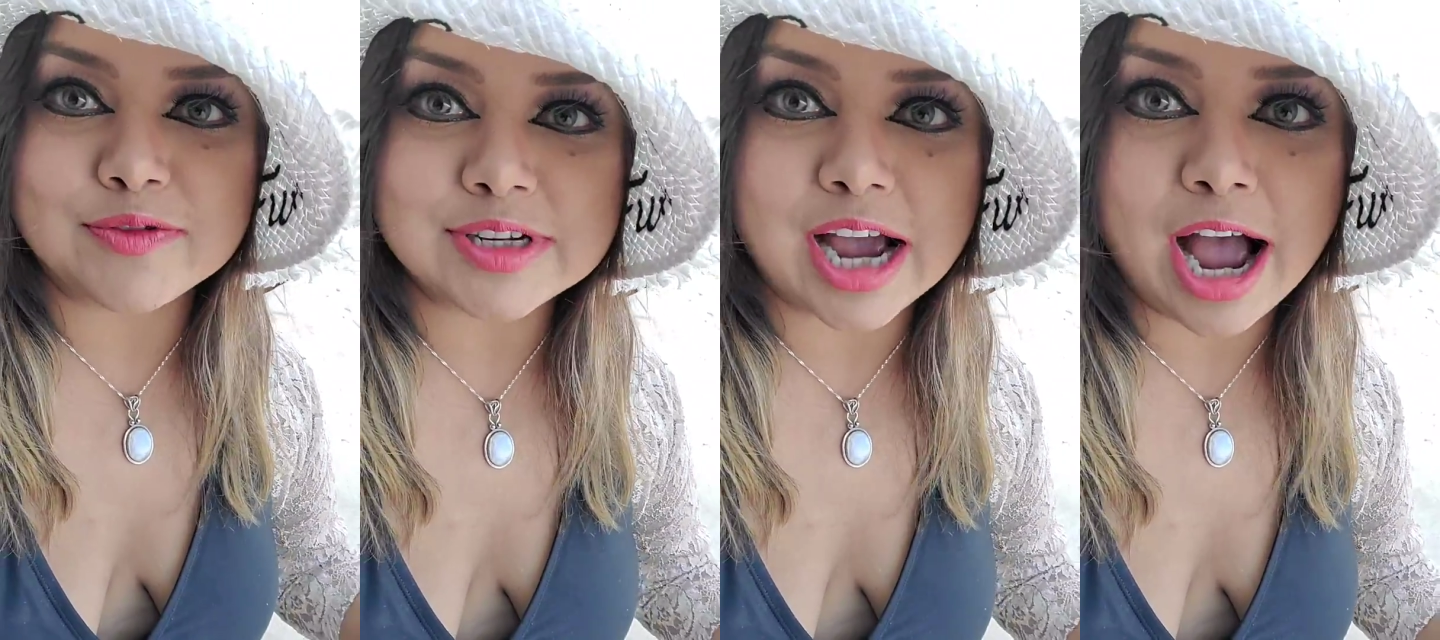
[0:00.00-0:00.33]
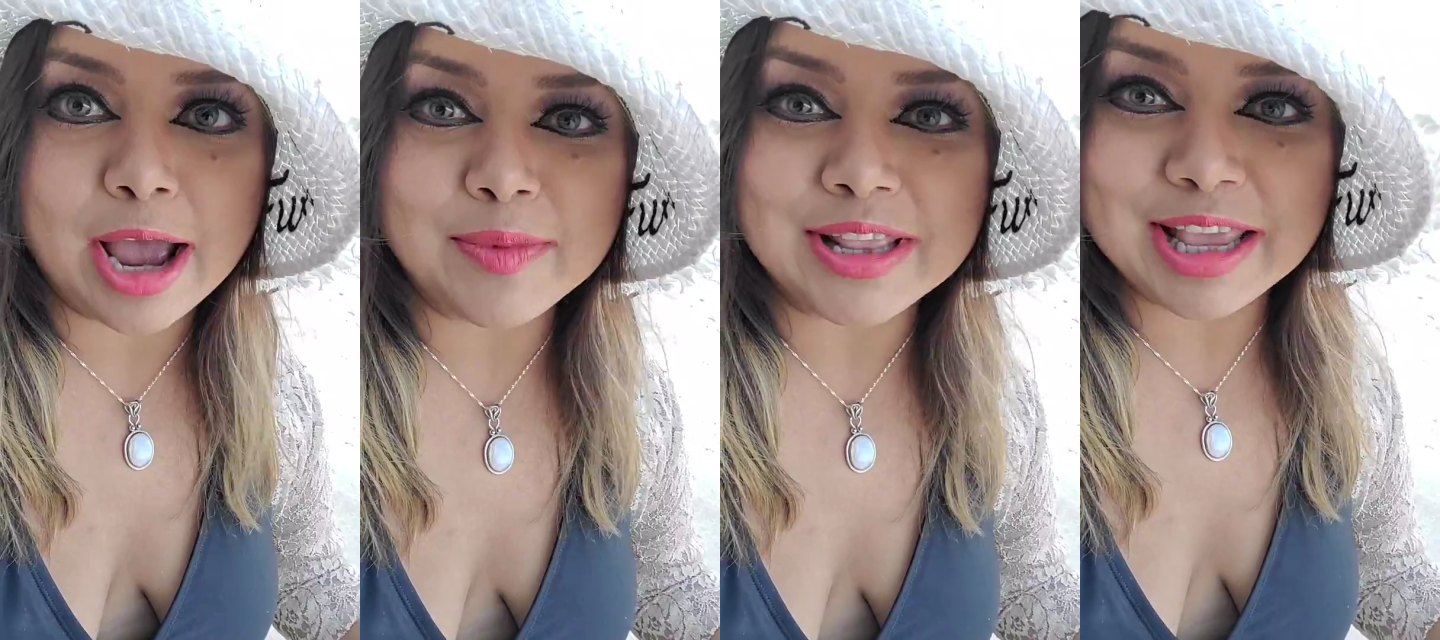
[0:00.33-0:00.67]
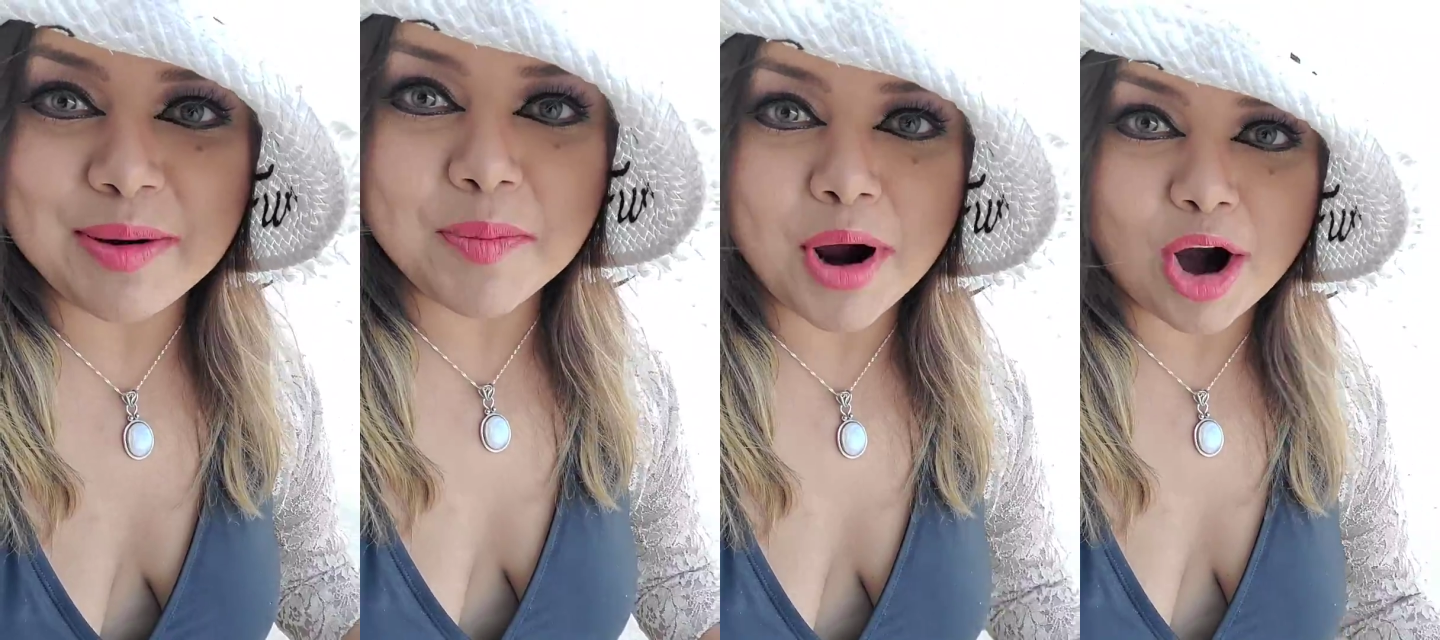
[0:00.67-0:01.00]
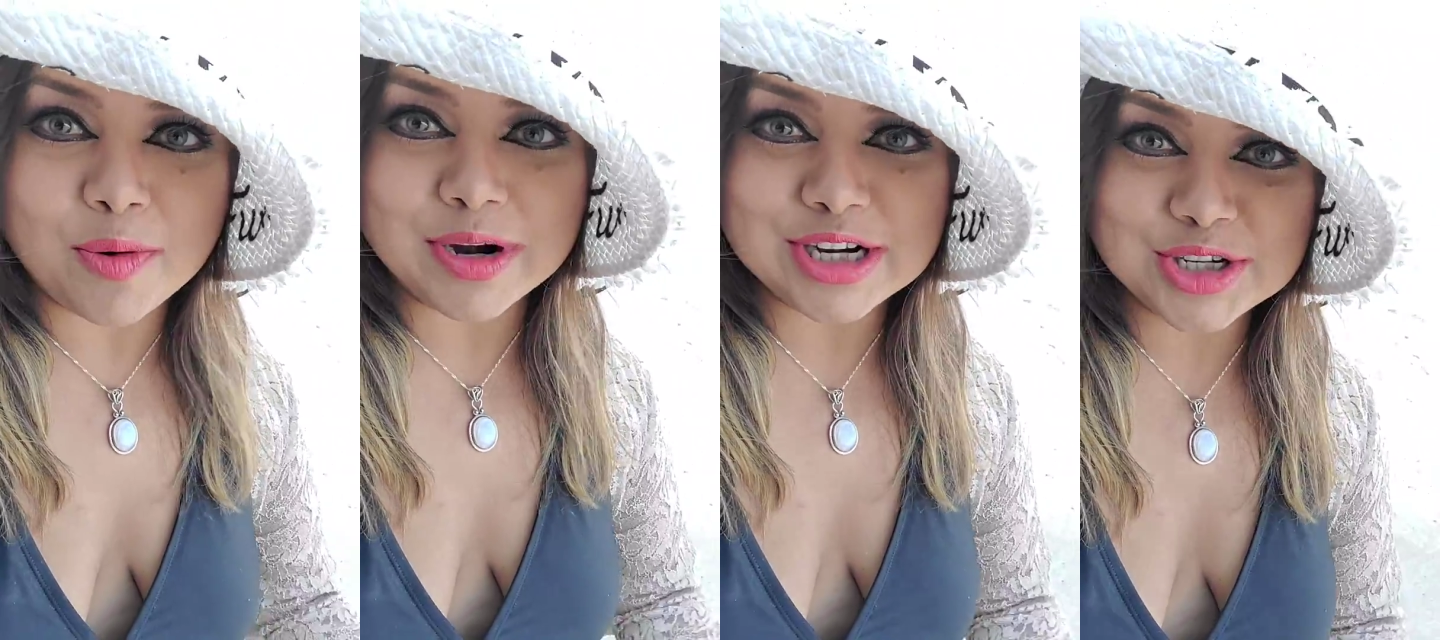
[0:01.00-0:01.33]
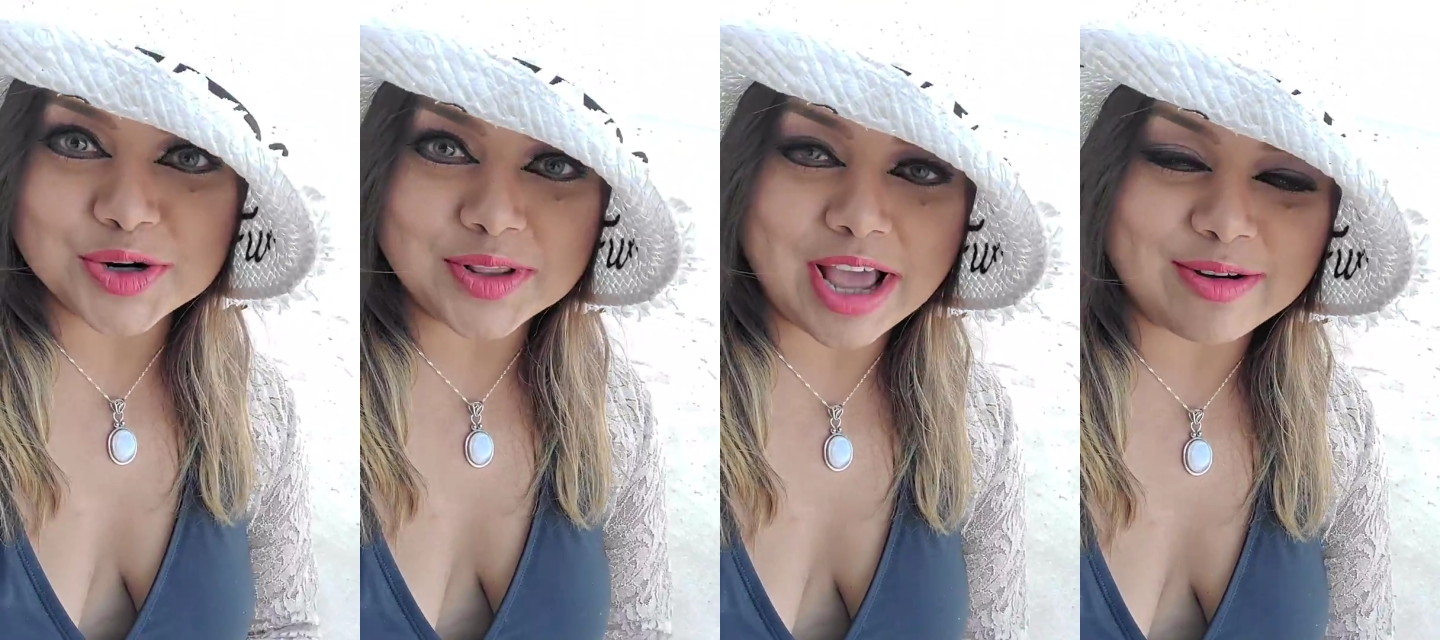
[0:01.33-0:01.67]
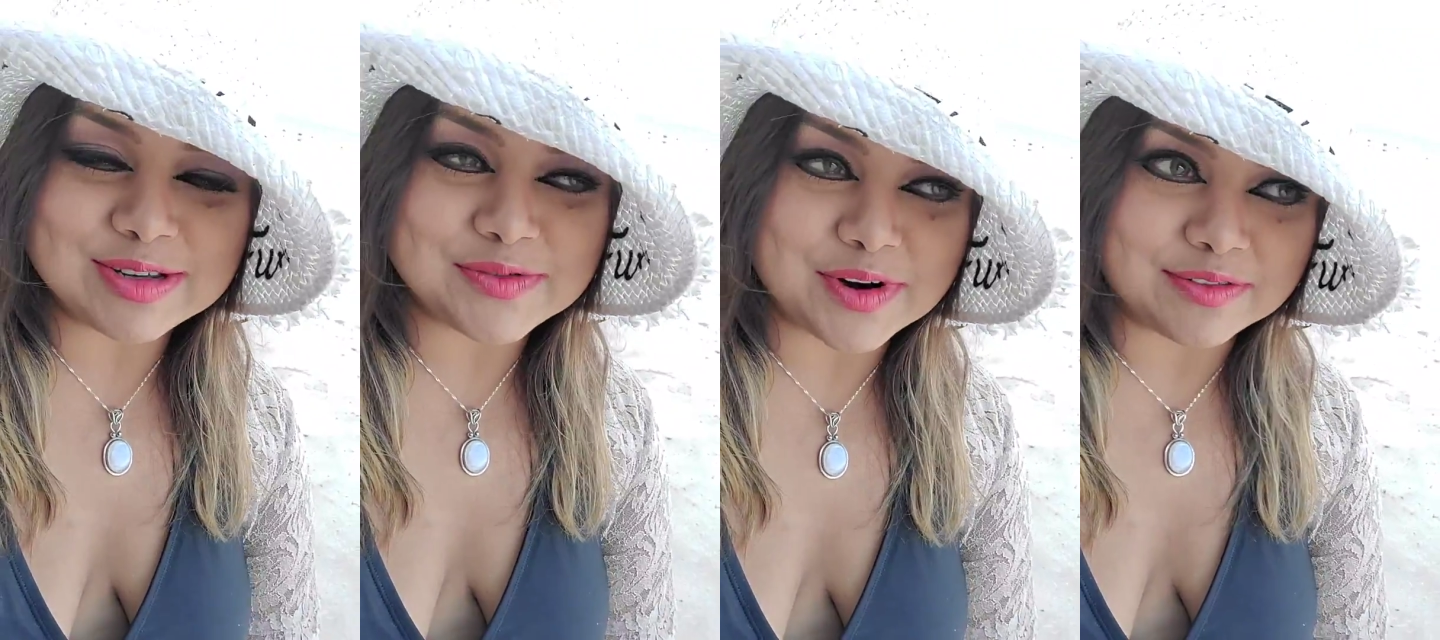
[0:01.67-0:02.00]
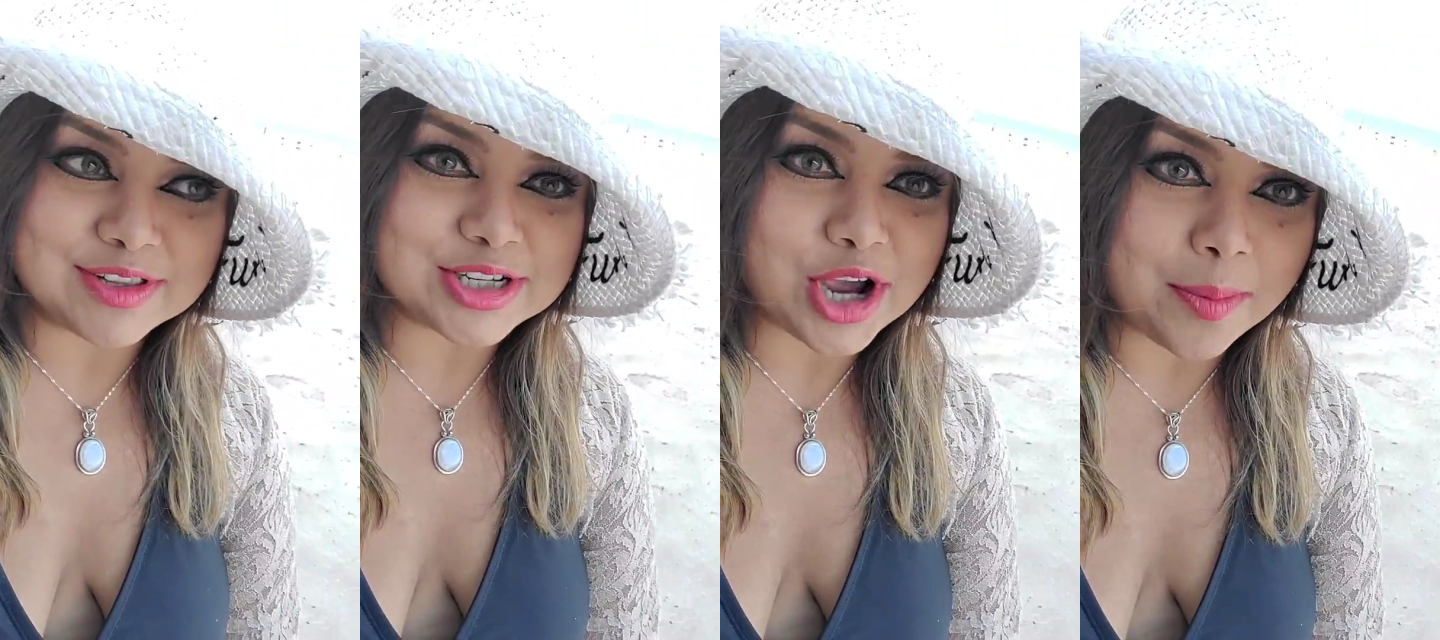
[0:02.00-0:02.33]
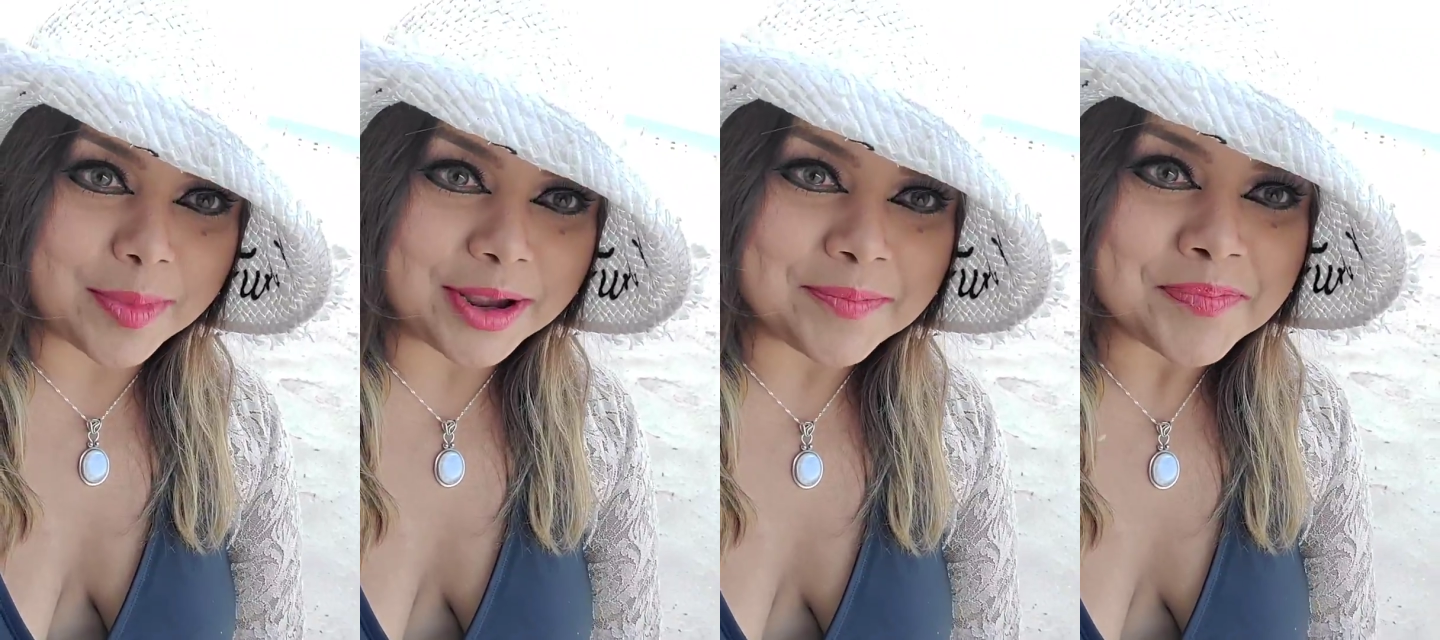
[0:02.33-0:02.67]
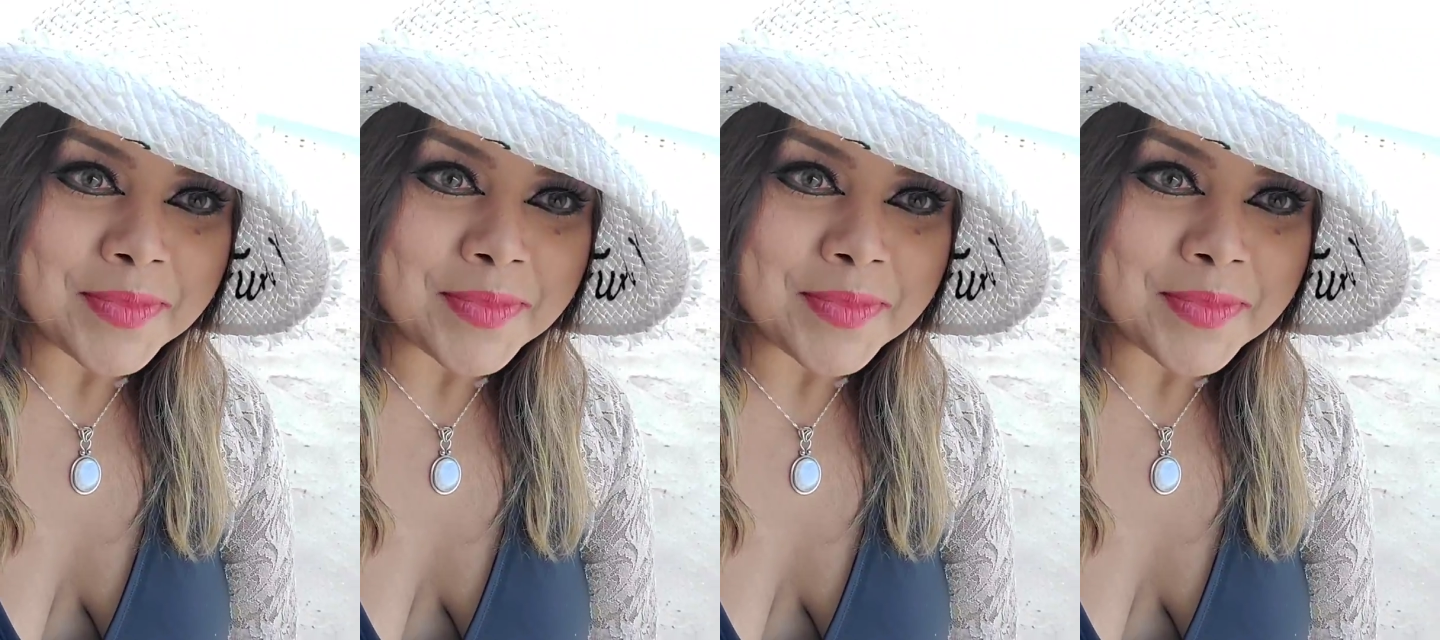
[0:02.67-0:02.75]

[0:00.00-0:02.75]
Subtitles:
of time in the empowerment show? That was one of the topic.